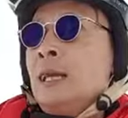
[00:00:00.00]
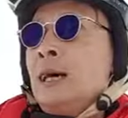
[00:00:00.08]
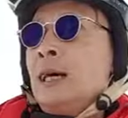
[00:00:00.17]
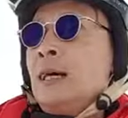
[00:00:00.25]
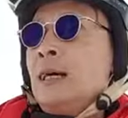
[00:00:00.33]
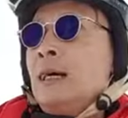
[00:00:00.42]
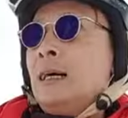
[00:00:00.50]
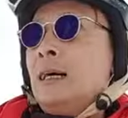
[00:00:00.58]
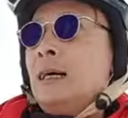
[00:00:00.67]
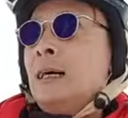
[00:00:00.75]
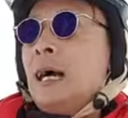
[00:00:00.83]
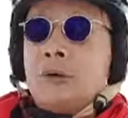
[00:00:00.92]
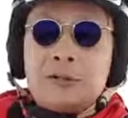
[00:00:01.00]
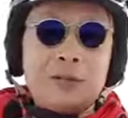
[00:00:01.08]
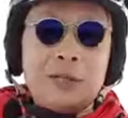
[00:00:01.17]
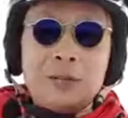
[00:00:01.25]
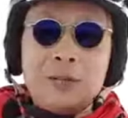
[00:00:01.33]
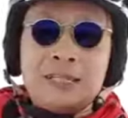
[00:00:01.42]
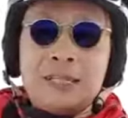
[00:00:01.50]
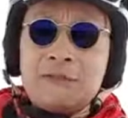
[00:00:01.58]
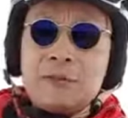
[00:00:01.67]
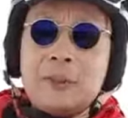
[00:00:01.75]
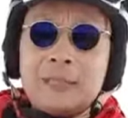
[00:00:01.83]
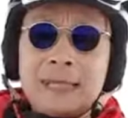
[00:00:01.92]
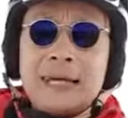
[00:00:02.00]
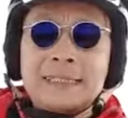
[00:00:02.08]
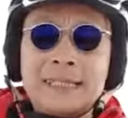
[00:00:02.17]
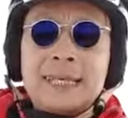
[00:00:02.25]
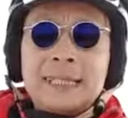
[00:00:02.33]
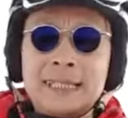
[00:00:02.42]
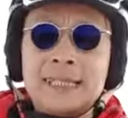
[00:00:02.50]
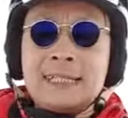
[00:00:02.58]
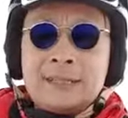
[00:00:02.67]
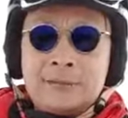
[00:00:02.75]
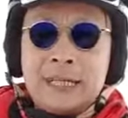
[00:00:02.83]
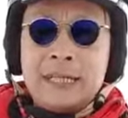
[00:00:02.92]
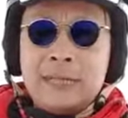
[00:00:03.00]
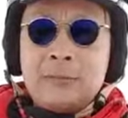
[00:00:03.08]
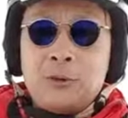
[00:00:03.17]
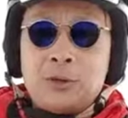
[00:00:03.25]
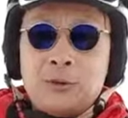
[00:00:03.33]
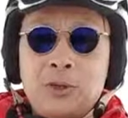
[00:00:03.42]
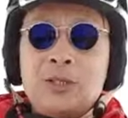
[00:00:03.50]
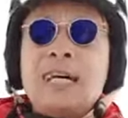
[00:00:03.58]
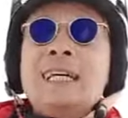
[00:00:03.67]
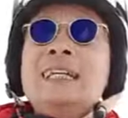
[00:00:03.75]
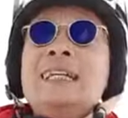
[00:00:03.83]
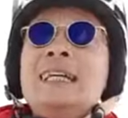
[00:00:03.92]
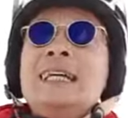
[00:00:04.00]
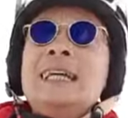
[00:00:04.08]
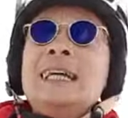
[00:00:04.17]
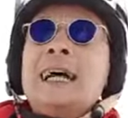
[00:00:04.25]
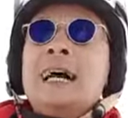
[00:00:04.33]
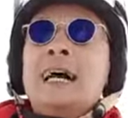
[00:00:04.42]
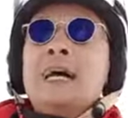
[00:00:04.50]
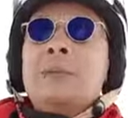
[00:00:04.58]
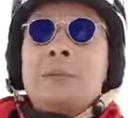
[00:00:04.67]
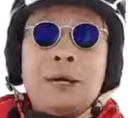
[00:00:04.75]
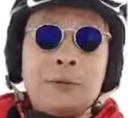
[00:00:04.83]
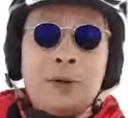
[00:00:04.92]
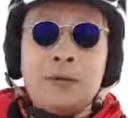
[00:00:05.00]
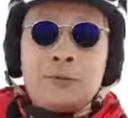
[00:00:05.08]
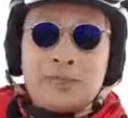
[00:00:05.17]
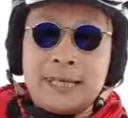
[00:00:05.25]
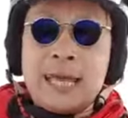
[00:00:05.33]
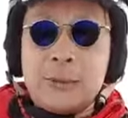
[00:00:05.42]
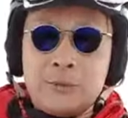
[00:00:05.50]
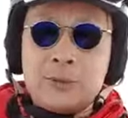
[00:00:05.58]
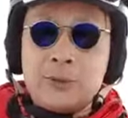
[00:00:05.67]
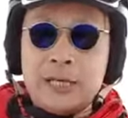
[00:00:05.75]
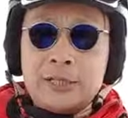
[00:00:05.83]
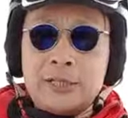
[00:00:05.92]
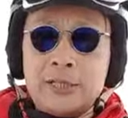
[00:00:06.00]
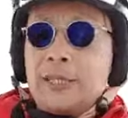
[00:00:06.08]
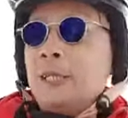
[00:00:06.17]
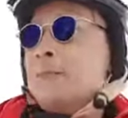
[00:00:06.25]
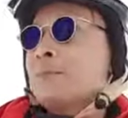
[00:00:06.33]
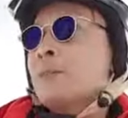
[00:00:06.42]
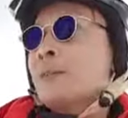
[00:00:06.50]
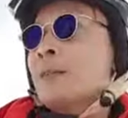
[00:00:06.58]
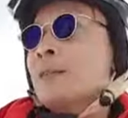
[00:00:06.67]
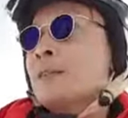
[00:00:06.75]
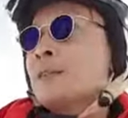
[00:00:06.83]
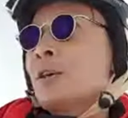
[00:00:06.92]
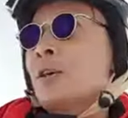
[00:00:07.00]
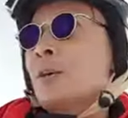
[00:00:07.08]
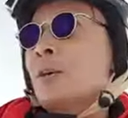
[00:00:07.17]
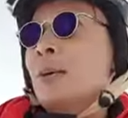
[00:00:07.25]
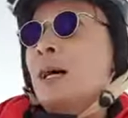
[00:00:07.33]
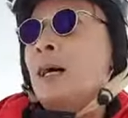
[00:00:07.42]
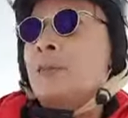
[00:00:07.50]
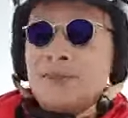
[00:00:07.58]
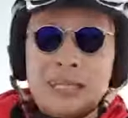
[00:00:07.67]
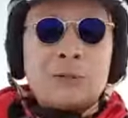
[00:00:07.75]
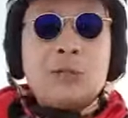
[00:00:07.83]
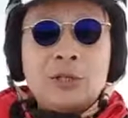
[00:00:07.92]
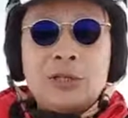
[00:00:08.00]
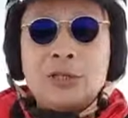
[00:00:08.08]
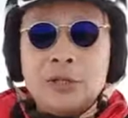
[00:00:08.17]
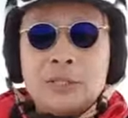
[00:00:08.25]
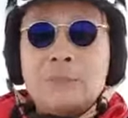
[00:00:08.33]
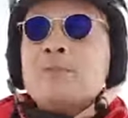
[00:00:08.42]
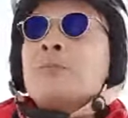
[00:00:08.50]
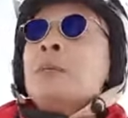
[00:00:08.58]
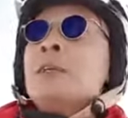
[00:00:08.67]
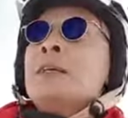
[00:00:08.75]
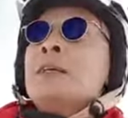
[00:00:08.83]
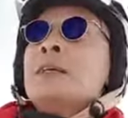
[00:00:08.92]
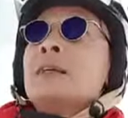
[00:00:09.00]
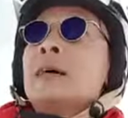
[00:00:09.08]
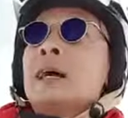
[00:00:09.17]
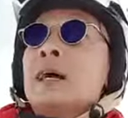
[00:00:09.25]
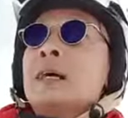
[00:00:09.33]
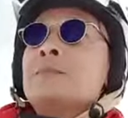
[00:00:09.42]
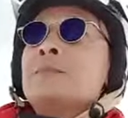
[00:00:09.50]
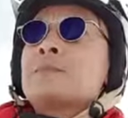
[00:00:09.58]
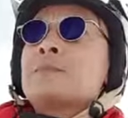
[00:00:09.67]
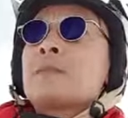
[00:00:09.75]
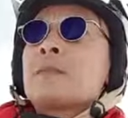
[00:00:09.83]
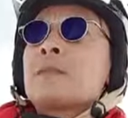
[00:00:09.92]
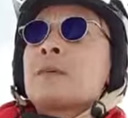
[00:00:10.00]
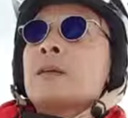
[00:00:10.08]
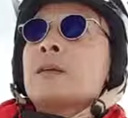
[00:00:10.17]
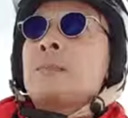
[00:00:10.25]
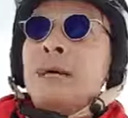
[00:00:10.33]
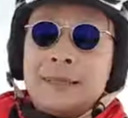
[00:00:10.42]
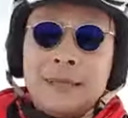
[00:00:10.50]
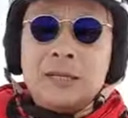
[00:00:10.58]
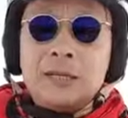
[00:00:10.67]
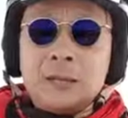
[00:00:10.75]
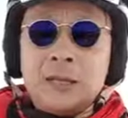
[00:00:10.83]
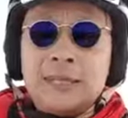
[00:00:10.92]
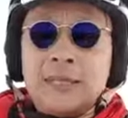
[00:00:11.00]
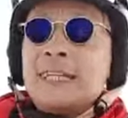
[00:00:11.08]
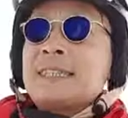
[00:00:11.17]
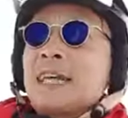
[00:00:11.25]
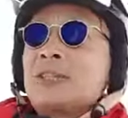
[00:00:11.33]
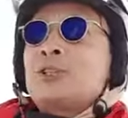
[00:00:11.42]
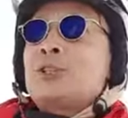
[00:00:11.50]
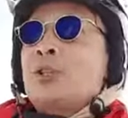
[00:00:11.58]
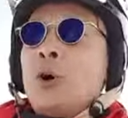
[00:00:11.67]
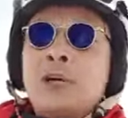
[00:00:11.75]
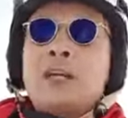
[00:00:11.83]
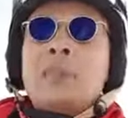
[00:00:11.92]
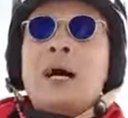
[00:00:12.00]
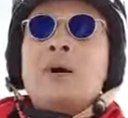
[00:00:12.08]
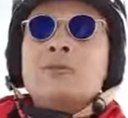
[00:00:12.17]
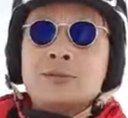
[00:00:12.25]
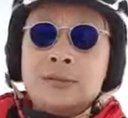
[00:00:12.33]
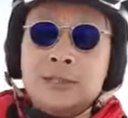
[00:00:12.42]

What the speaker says: I was already working for about 9-10 years already in Motorola, and my wife was a chemical engineer, so things were looking good. But then when they started to talk about